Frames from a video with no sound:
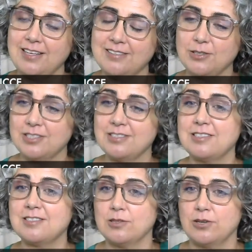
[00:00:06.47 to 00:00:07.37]
So this
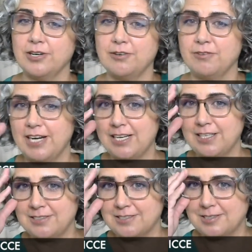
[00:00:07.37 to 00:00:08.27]
is Lauren
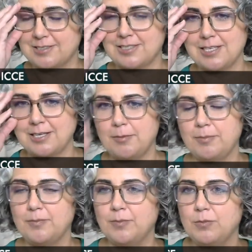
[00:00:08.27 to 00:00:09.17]
Reyes.
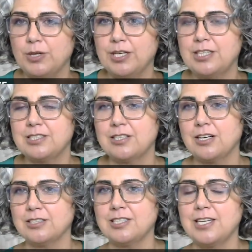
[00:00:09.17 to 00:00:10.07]
We're going to
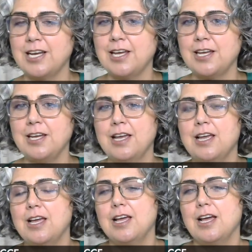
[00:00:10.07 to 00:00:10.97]
talk today
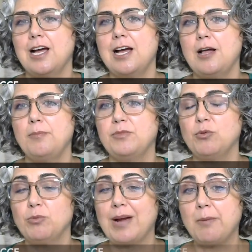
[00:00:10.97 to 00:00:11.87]
to
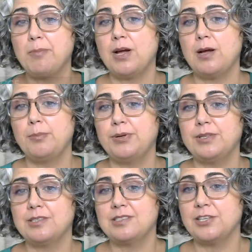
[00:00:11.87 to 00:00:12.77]
wrap up a
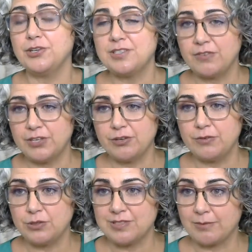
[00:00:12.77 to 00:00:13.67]
series of
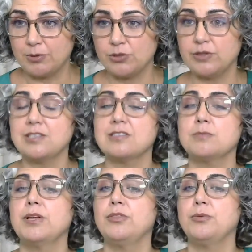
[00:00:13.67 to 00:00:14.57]
interviews I've been doing this
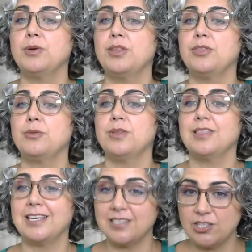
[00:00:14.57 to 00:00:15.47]
month with
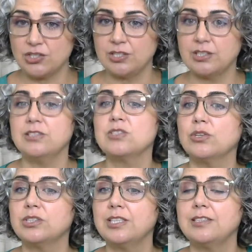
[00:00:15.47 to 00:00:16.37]
lactation
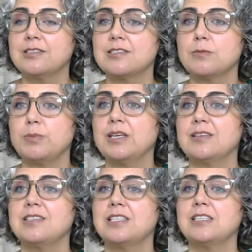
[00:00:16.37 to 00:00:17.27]
consultants
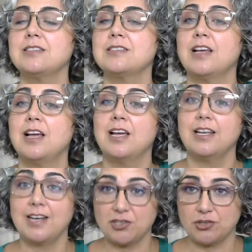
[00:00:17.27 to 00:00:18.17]
because it is
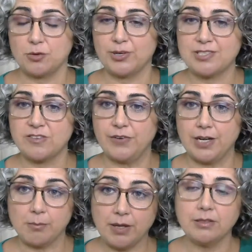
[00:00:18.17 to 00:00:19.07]
National
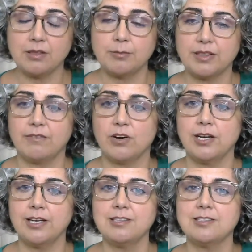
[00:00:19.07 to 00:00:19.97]
Breastfeeding Month, the month of
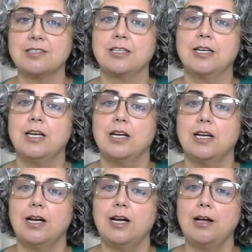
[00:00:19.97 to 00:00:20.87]
August.
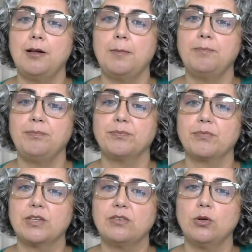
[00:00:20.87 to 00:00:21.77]

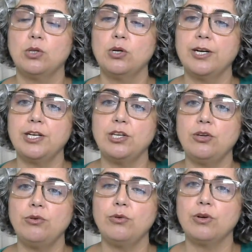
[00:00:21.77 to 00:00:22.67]
So Lauren,
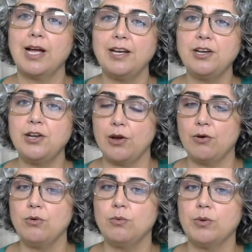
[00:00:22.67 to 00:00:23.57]
you kind of
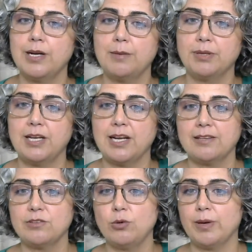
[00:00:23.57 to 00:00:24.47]
know what I plan to
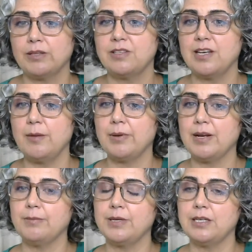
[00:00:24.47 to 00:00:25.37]
ask you about today, but
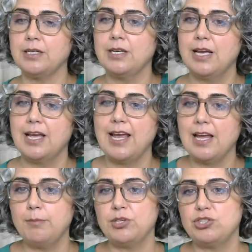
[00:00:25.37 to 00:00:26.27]
I'm going to
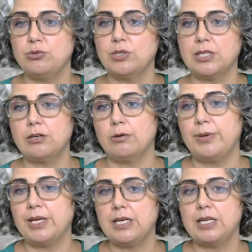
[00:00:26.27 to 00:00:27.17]
ambush you a little
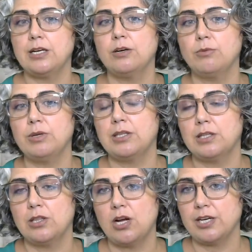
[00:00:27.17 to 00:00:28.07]
bit here with the
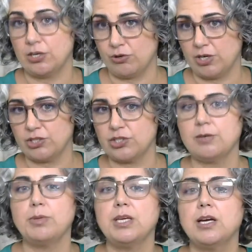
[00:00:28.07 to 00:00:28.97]
long
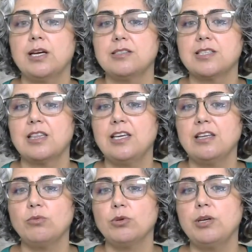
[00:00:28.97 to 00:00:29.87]
introduction because I think
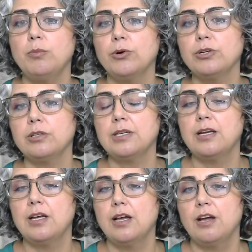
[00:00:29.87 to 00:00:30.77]
it's really important
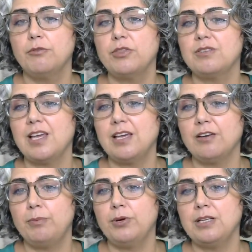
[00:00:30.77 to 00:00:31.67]
for the sake
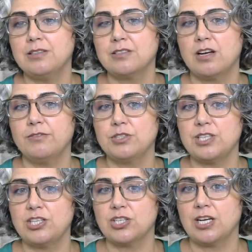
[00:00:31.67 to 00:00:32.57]
of putting this
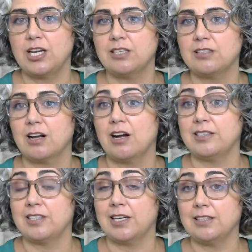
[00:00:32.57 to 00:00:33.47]
conversation into
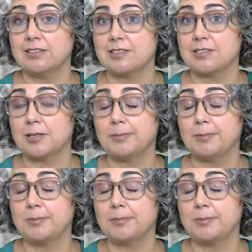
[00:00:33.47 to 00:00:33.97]
context.